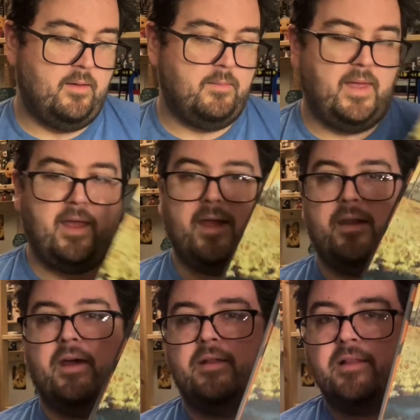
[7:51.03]
Man,
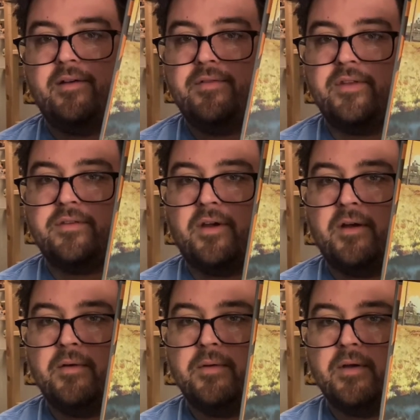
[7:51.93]
I love this
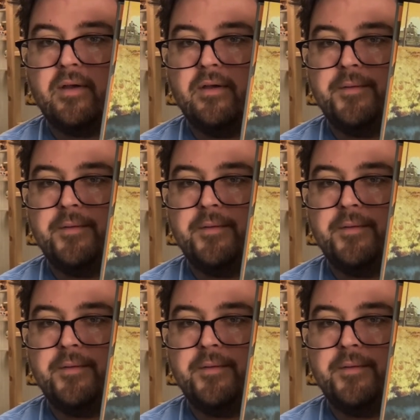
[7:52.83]
artwork.